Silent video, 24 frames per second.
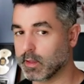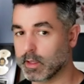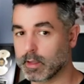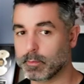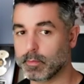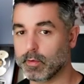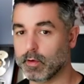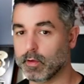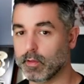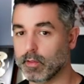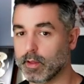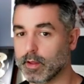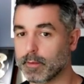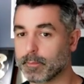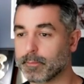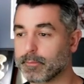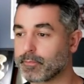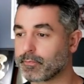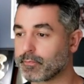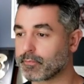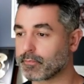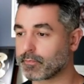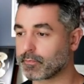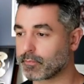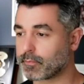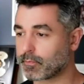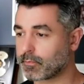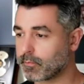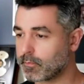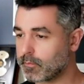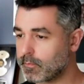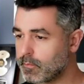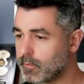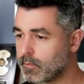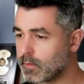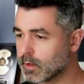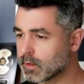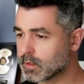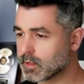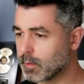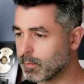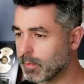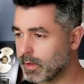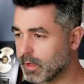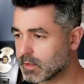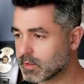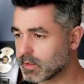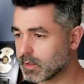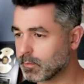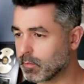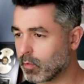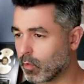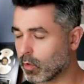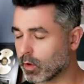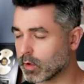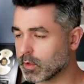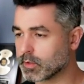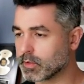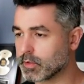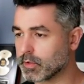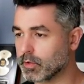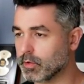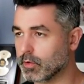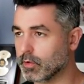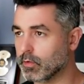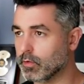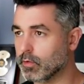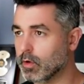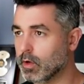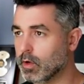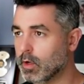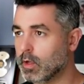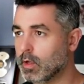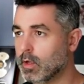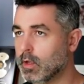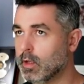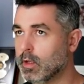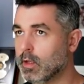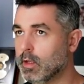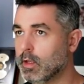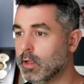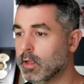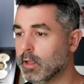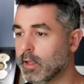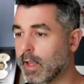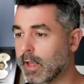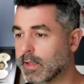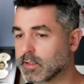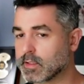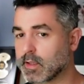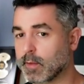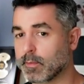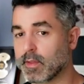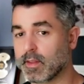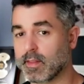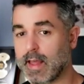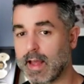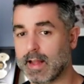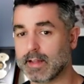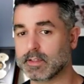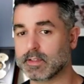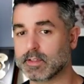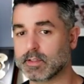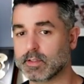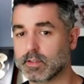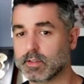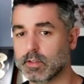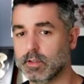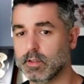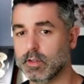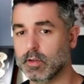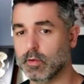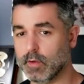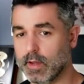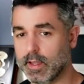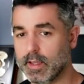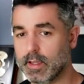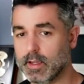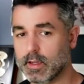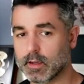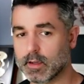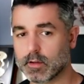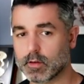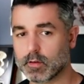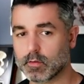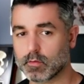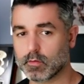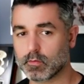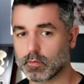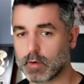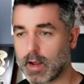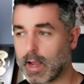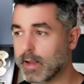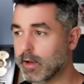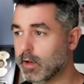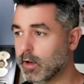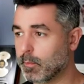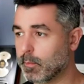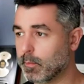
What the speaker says: building, to me, it's important to get something that's unique, right?